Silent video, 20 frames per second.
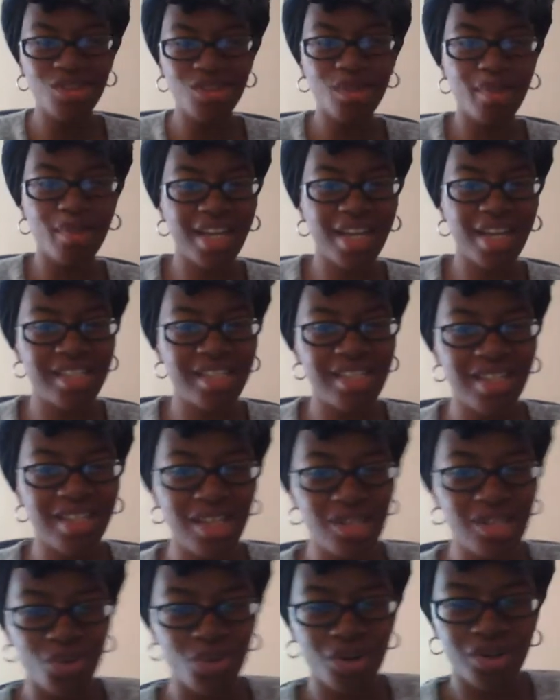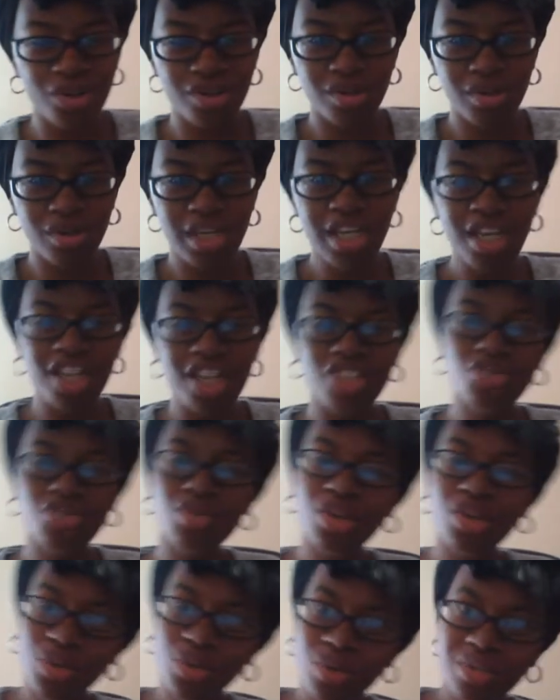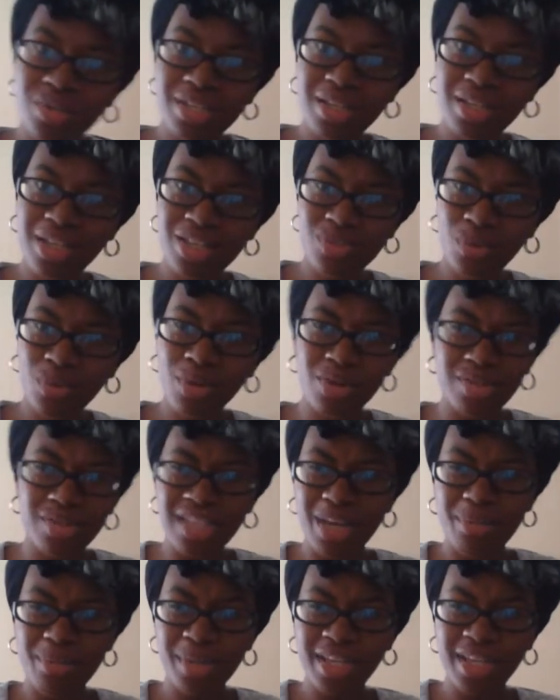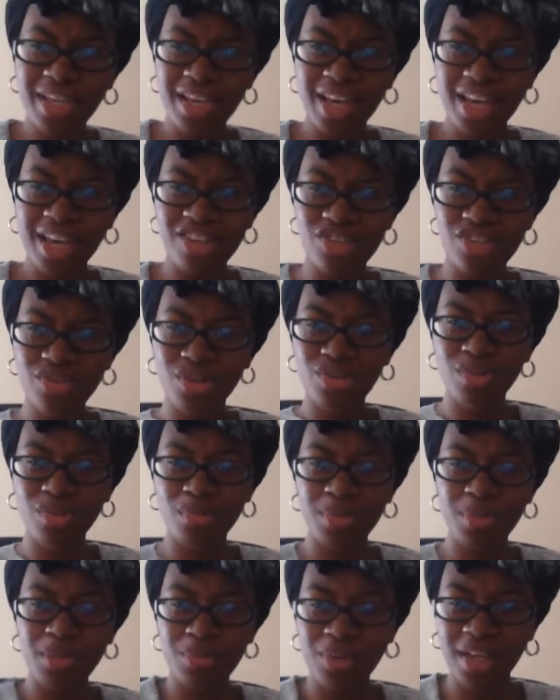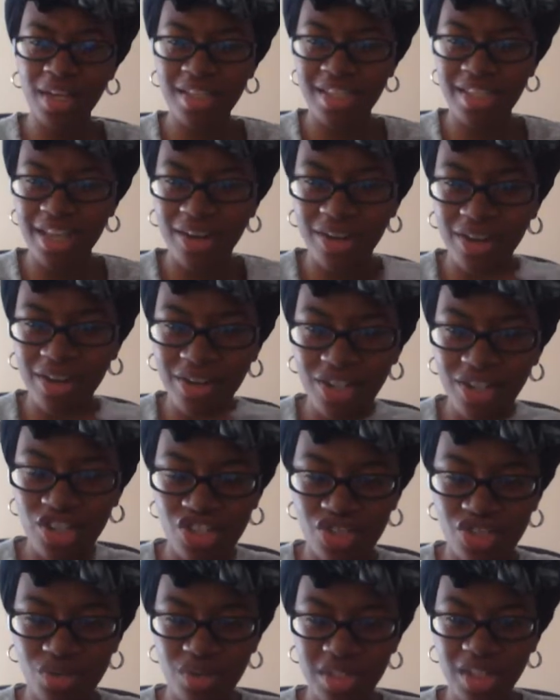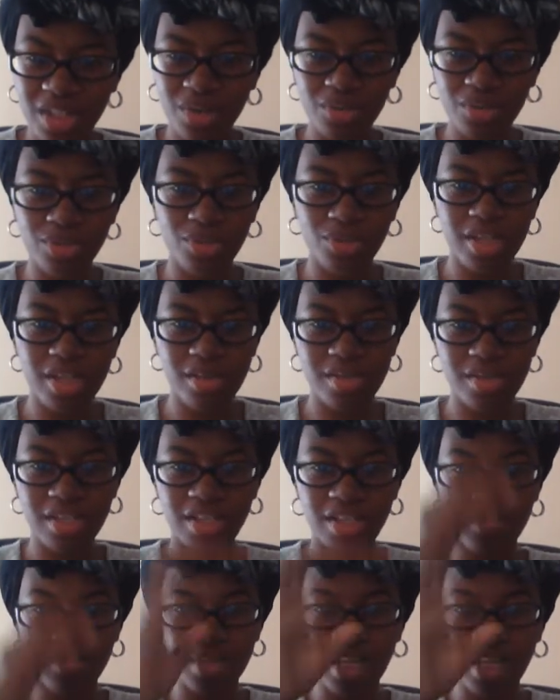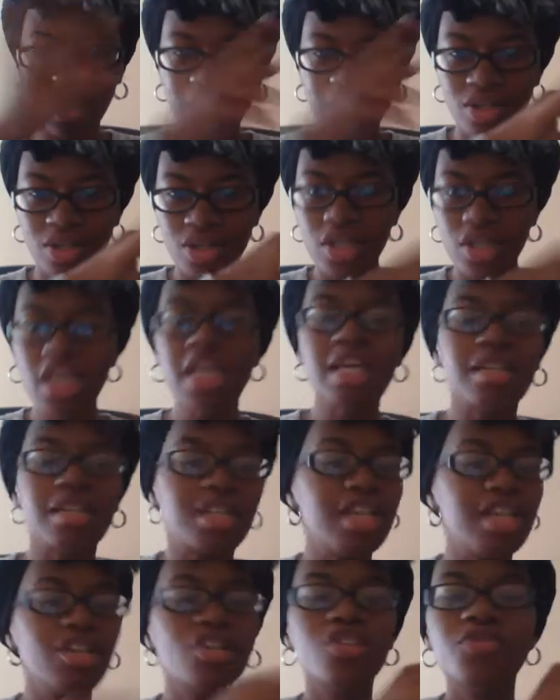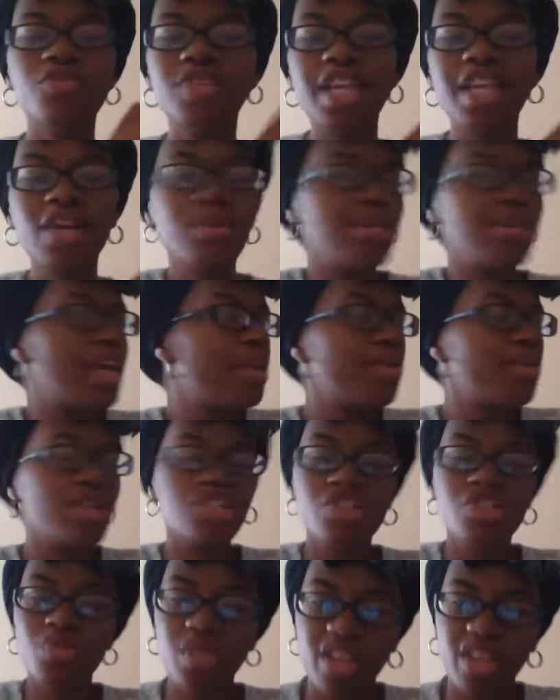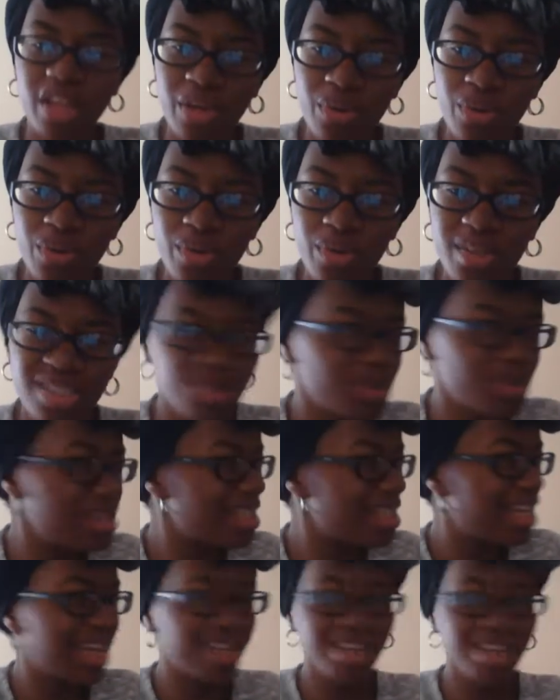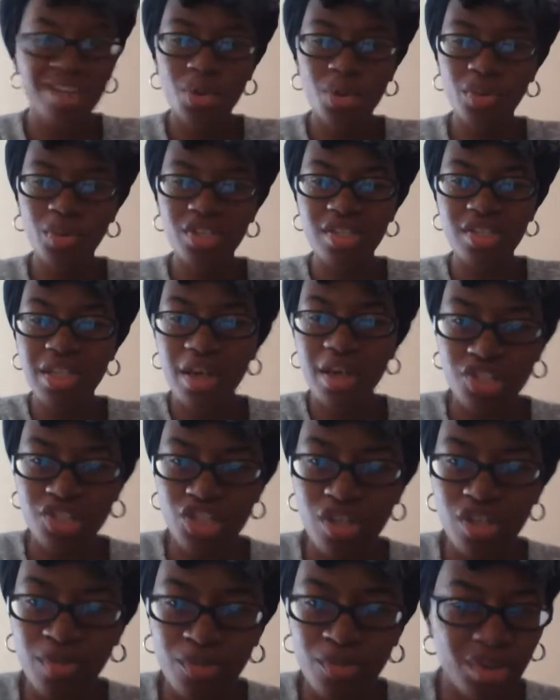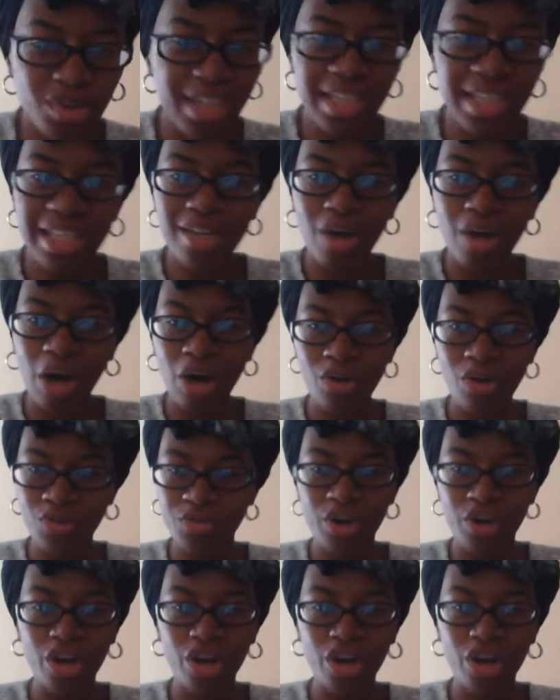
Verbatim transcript: to nobody that's in this world, and you know who's in this world. Stop playing games. You know them people that's out here in these streets. No, don't talk to them. They ain't no. They don't. They don't have a relationship with the Lord. So it's like, what you talking to them for? They look off